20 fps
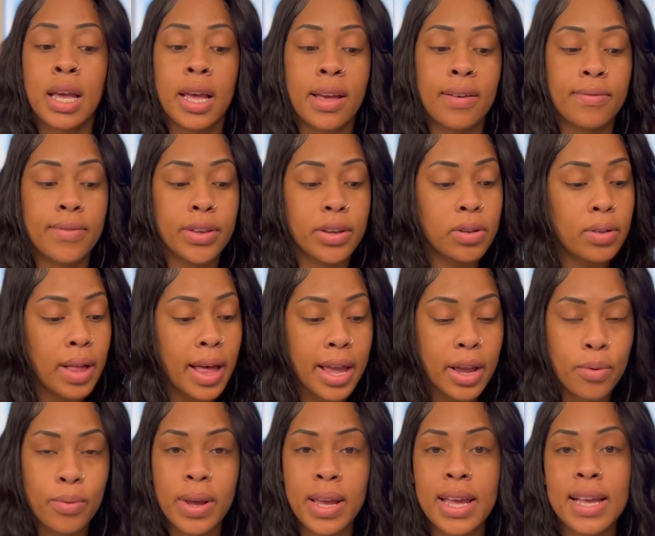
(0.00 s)
if you
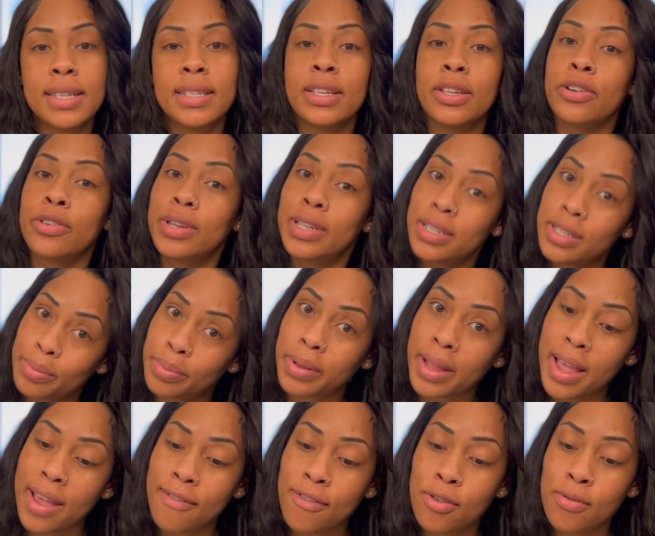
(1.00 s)
like wigs and you're into
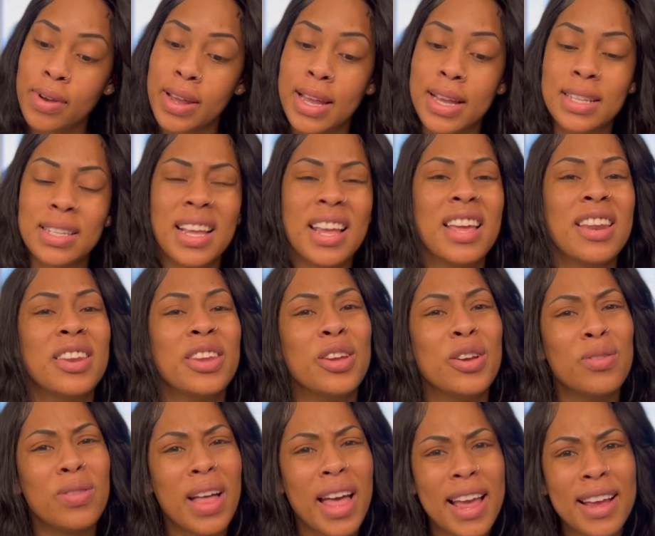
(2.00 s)
playing for wigs and
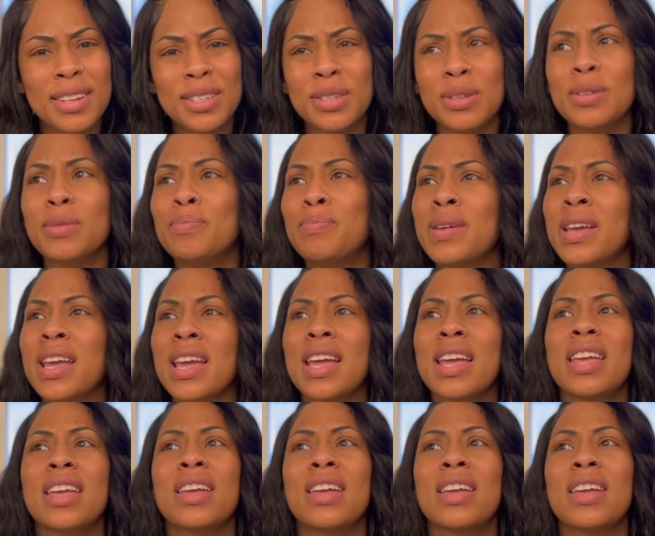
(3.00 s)
you like to be,